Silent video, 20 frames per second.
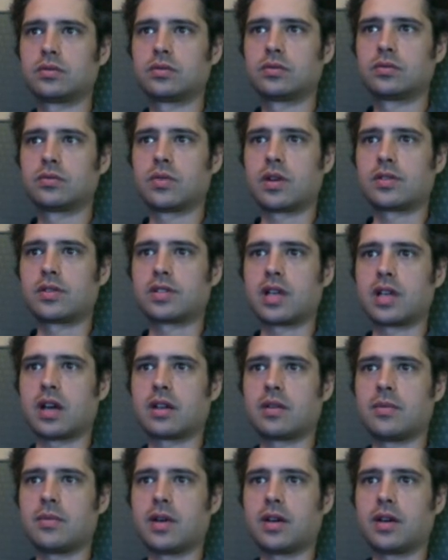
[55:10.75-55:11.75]
what I was talking
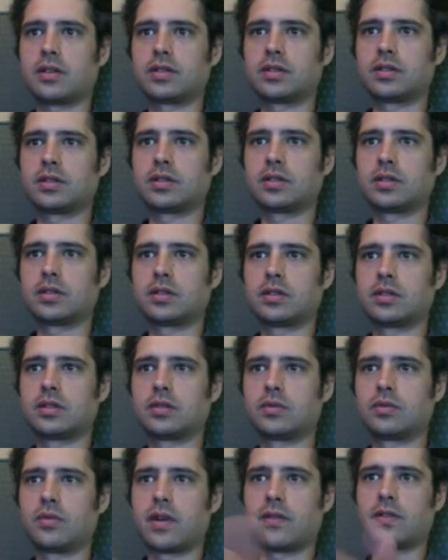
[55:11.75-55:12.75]
about.
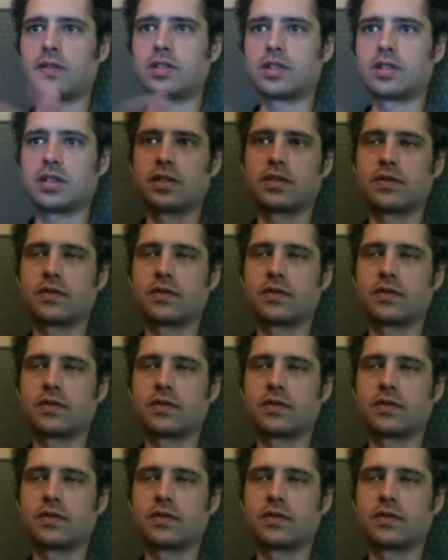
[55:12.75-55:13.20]
References